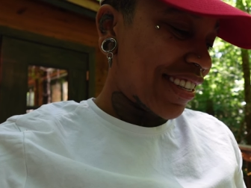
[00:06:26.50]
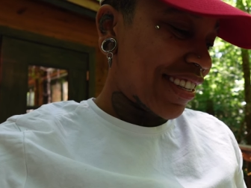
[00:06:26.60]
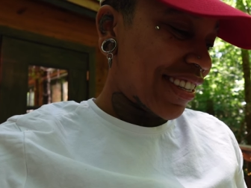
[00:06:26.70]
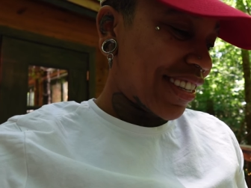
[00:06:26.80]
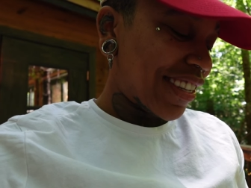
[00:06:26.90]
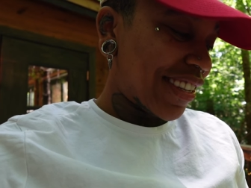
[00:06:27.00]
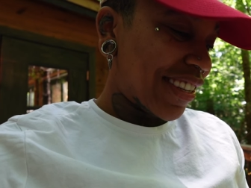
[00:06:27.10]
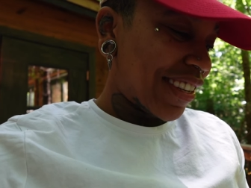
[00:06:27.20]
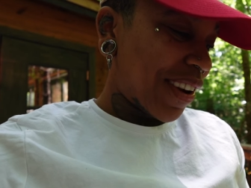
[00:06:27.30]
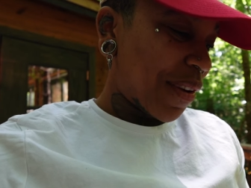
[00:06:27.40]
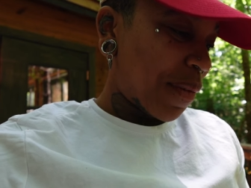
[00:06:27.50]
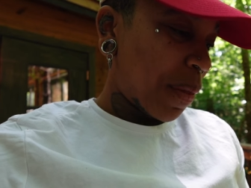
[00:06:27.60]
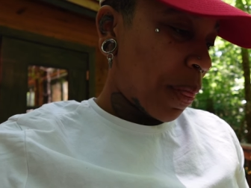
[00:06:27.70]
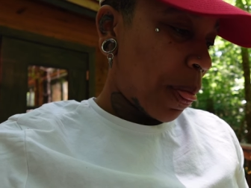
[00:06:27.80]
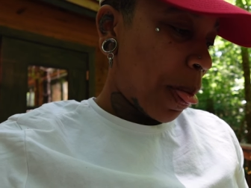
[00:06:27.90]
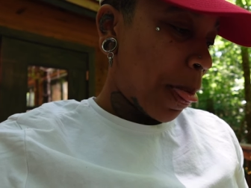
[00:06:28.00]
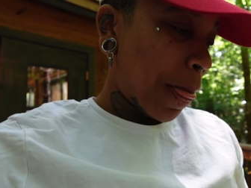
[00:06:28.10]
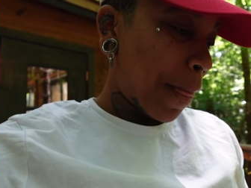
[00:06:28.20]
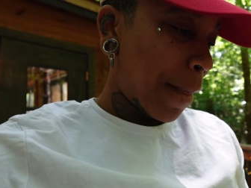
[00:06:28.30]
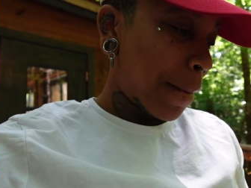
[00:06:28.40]
wait to make more with
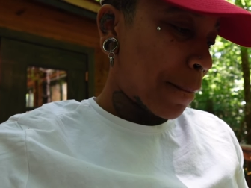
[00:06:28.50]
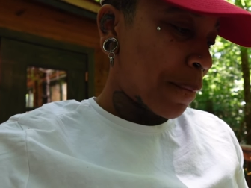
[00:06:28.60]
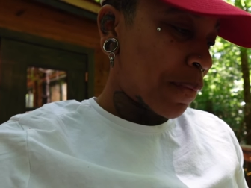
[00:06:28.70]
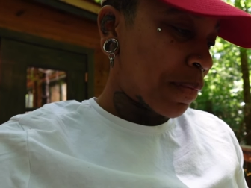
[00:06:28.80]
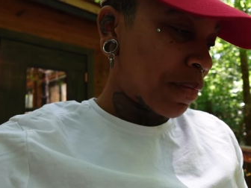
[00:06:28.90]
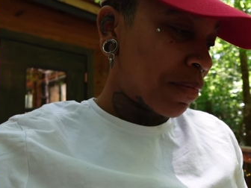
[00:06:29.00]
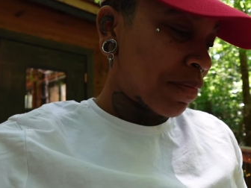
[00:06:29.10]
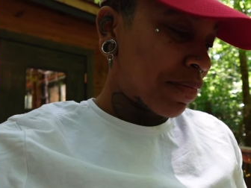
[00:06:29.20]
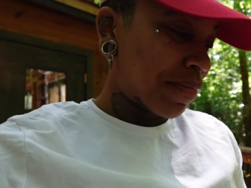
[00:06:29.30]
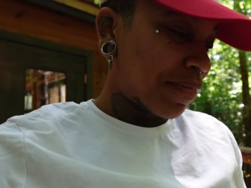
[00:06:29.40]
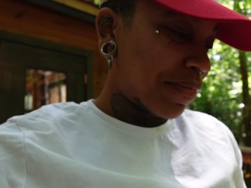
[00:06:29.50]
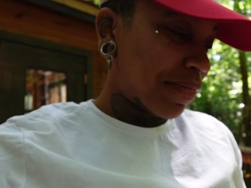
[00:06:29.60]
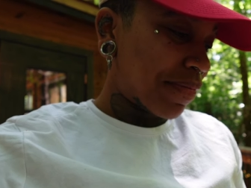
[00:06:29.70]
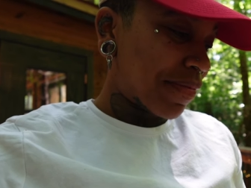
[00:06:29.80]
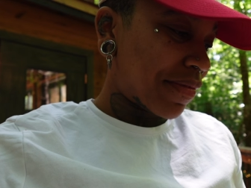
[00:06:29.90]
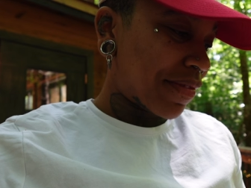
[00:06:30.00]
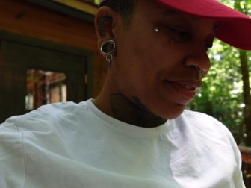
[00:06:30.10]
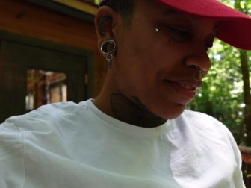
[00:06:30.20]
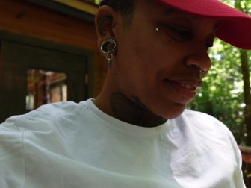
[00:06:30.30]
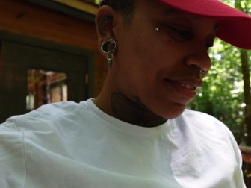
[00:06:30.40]
you. Like...
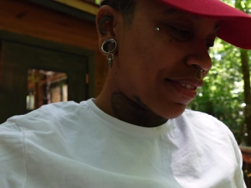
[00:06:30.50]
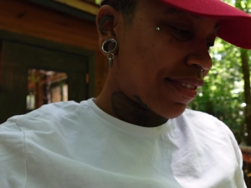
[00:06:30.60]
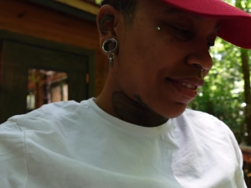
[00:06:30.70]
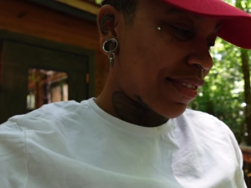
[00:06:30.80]
You're very